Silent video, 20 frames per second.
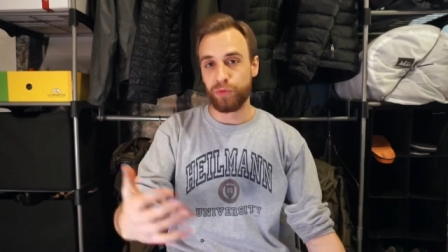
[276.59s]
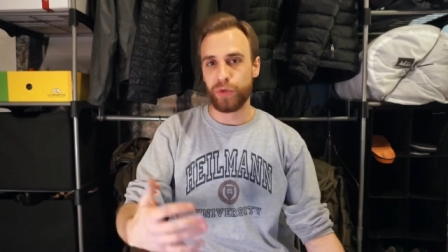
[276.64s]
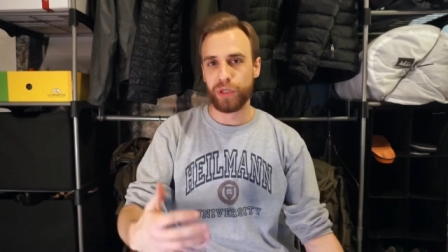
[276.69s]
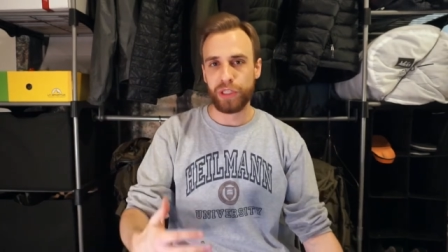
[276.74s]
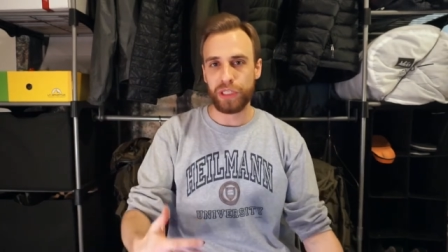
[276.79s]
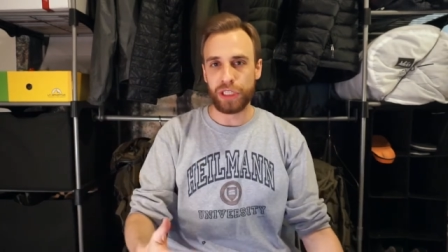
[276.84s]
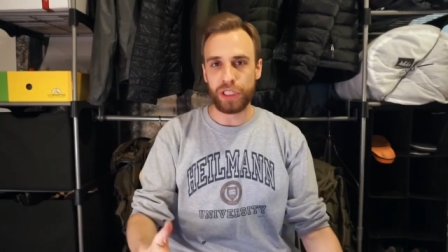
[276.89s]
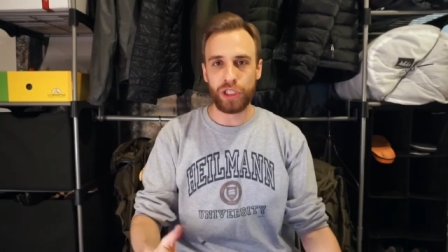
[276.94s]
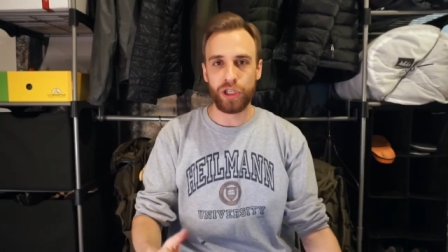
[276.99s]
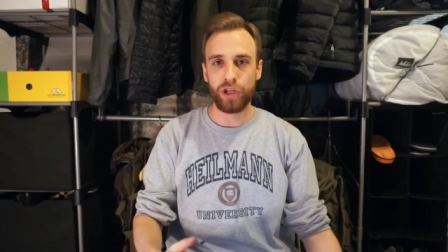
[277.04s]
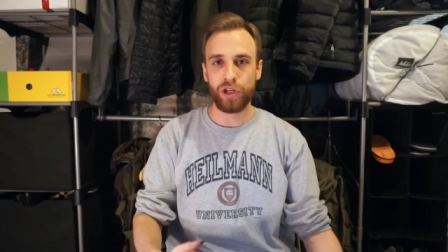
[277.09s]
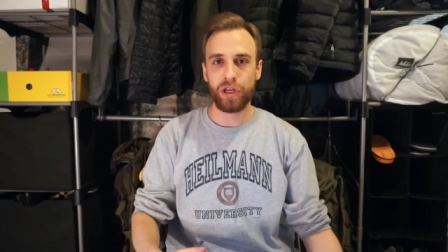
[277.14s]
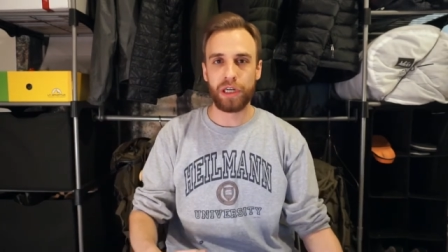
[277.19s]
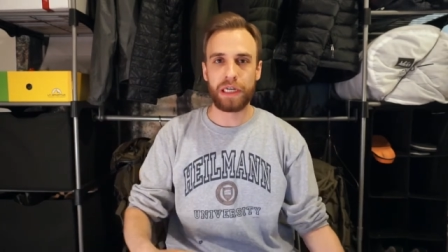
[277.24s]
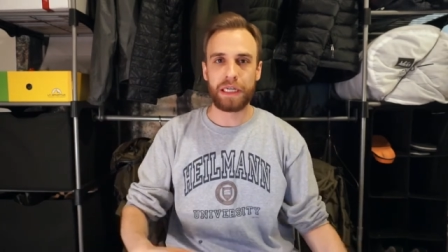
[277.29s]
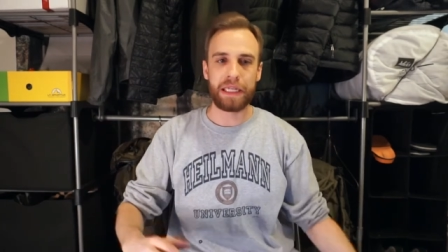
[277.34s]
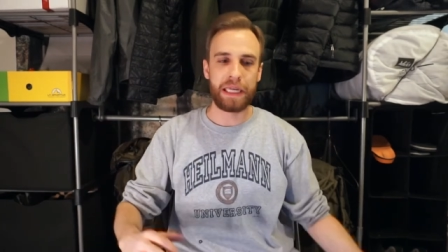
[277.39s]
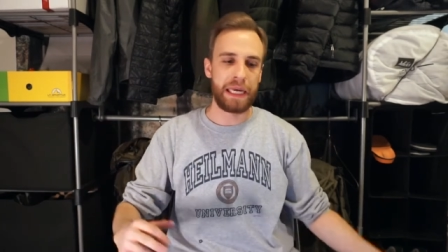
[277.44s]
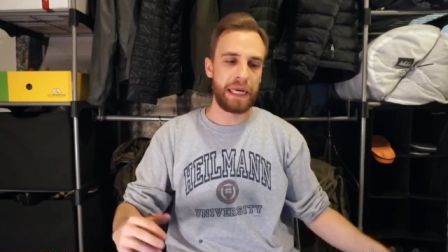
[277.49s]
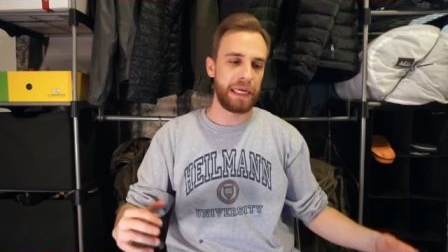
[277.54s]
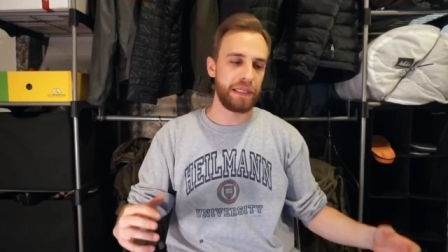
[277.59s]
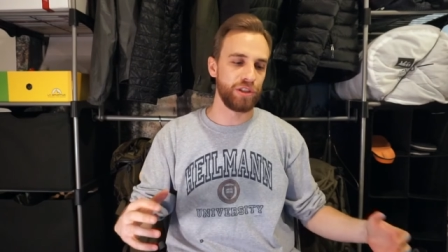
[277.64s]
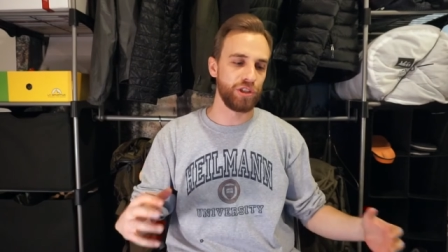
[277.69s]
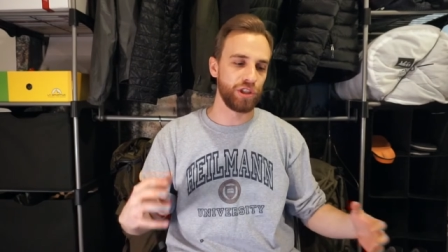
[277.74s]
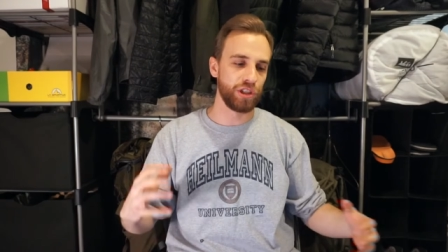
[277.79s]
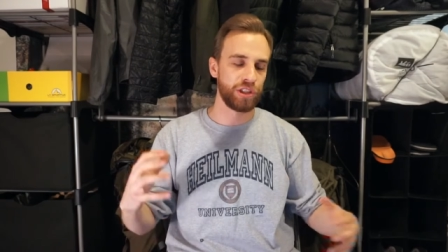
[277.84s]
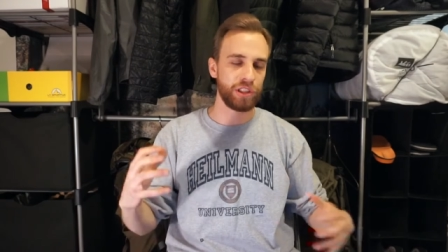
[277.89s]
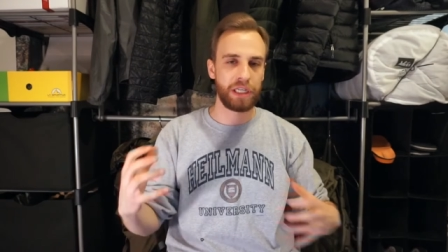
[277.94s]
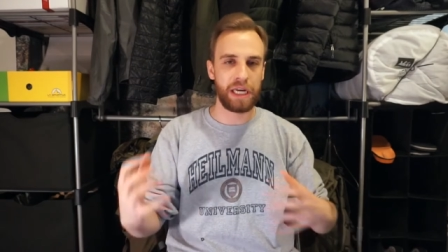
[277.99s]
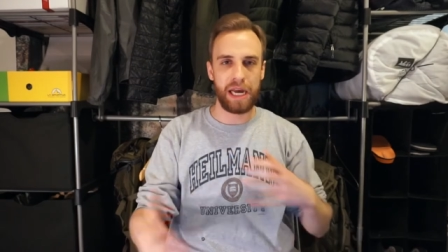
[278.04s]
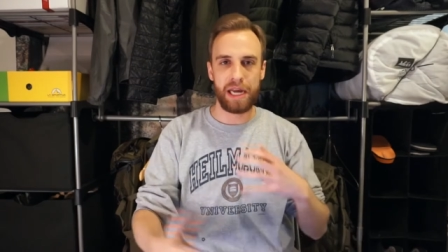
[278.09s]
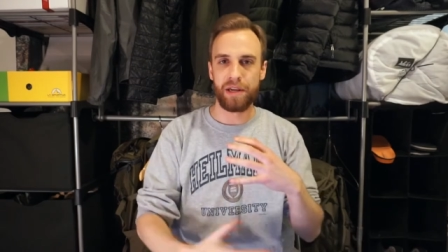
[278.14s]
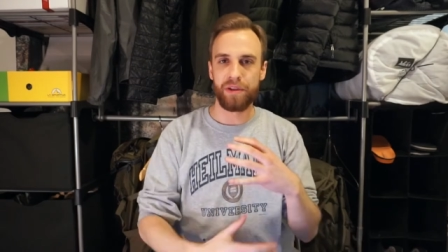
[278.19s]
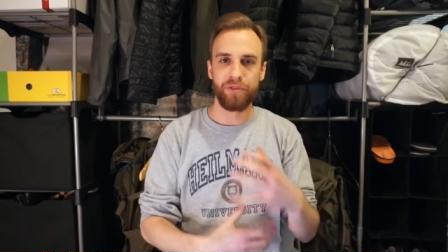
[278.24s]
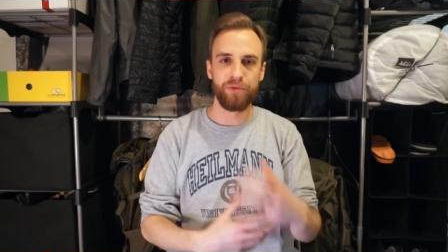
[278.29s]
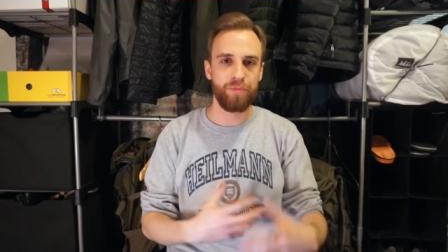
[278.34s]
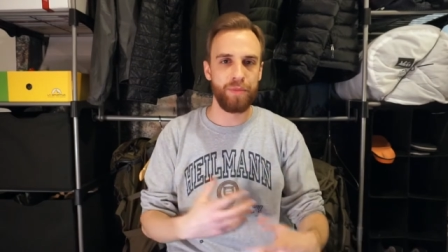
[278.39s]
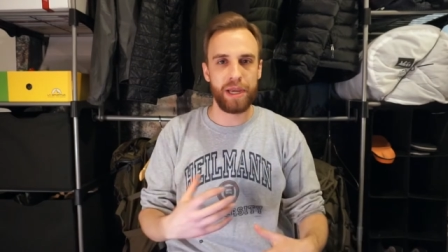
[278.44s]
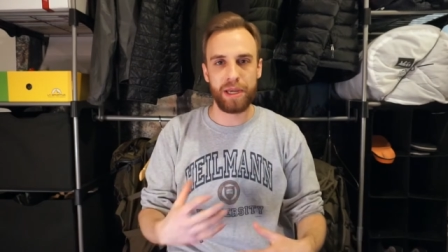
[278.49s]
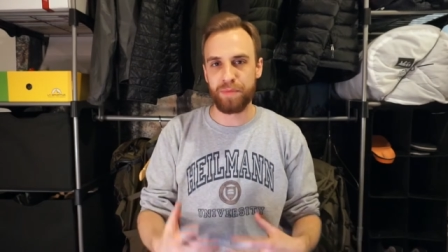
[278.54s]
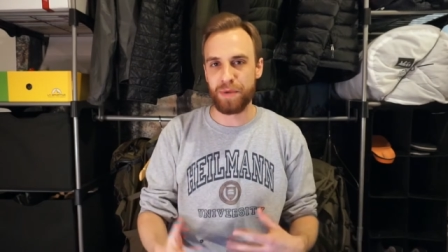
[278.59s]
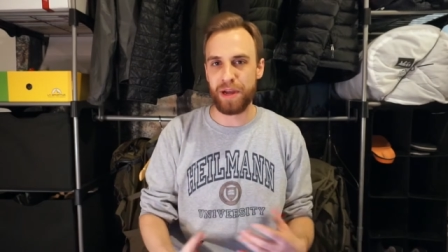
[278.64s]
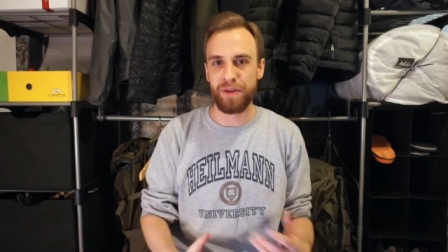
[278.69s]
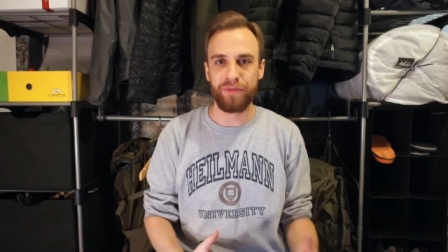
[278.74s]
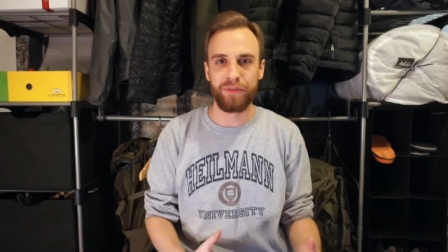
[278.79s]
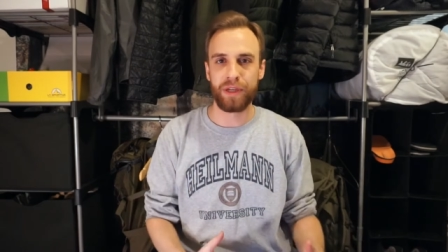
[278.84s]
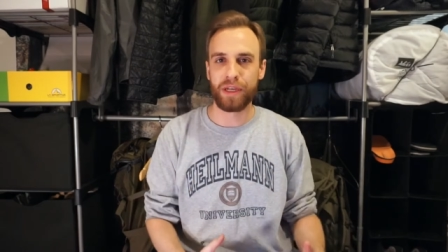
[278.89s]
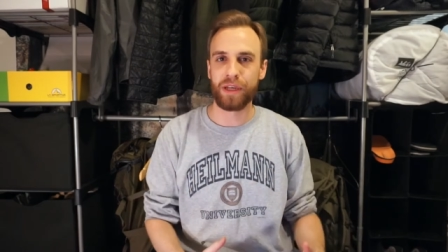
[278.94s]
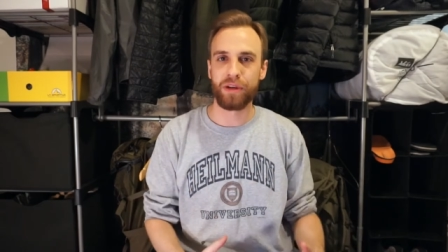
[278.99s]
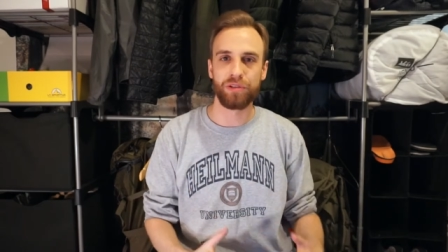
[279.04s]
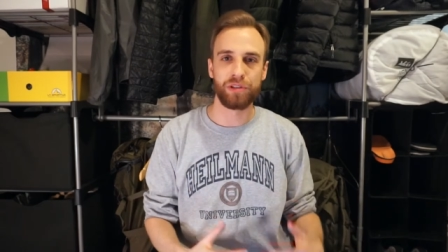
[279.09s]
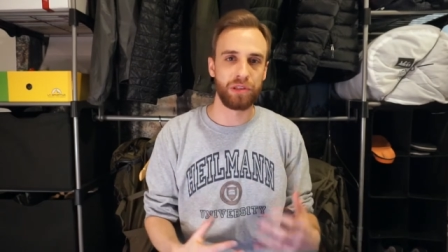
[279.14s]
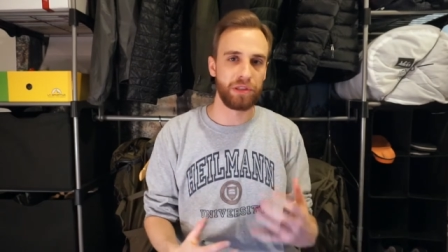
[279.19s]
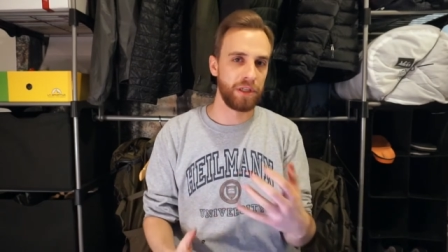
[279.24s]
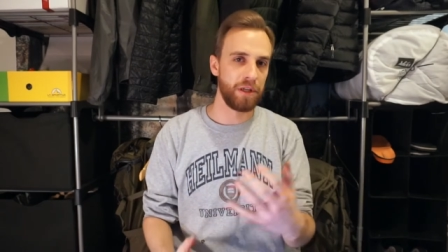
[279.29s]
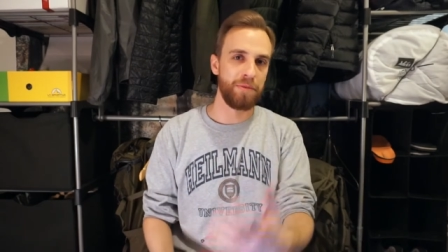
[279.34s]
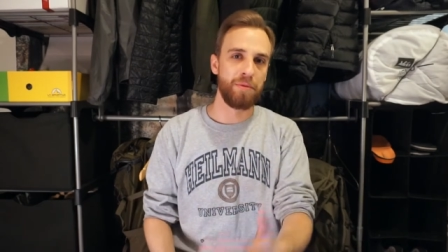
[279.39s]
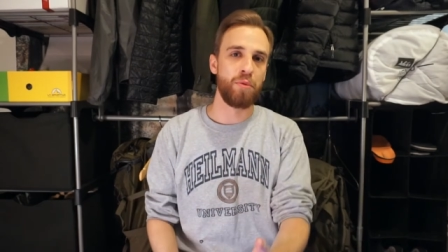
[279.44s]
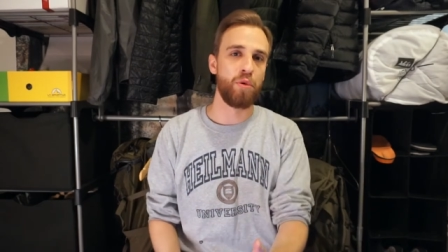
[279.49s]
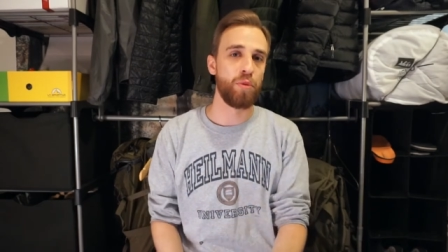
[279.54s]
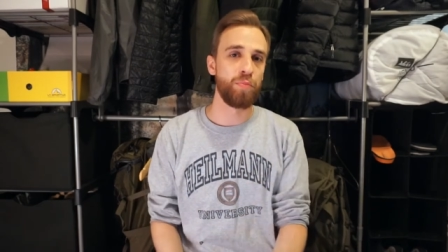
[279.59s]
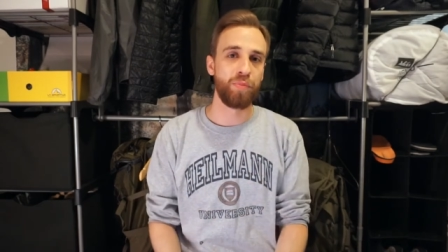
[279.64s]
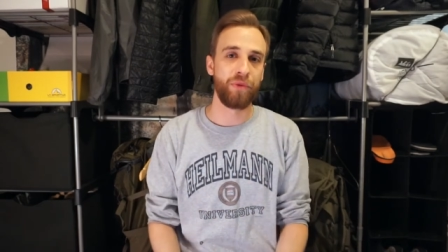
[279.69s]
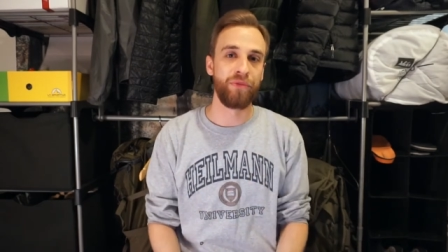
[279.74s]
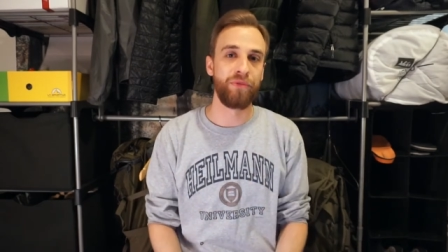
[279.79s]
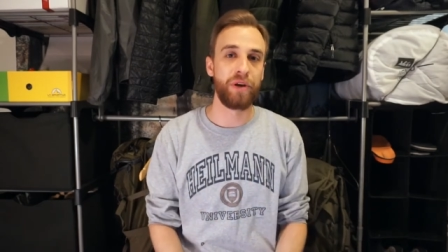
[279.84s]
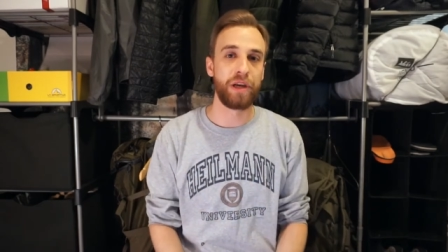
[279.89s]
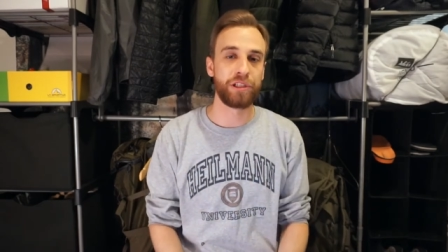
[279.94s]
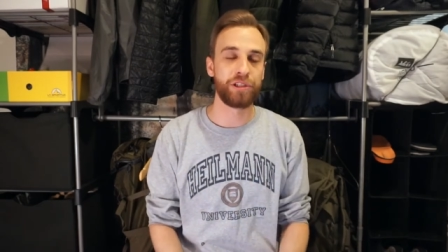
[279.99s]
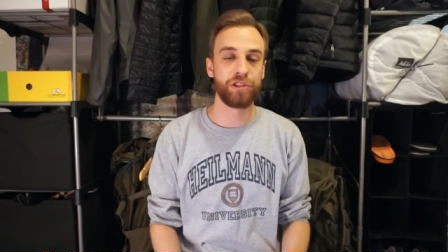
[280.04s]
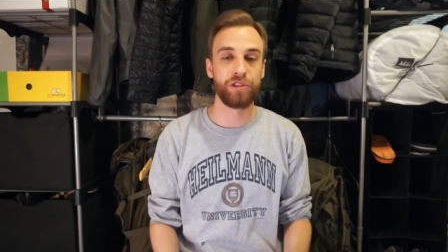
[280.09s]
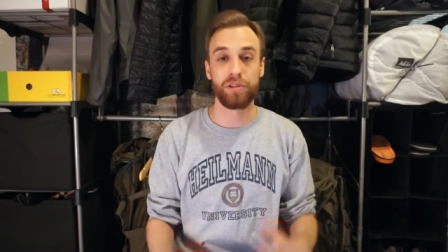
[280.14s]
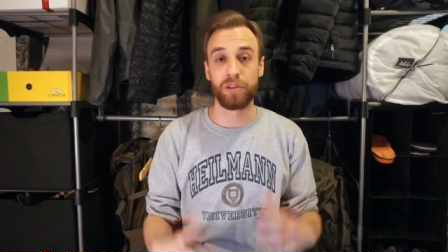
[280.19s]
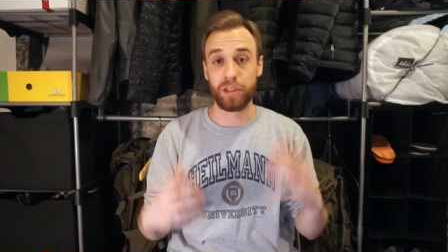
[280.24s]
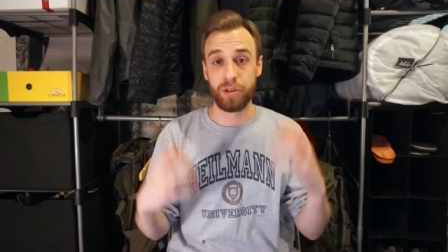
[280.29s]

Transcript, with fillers: really good and just kind of make my videos a little bit more professional,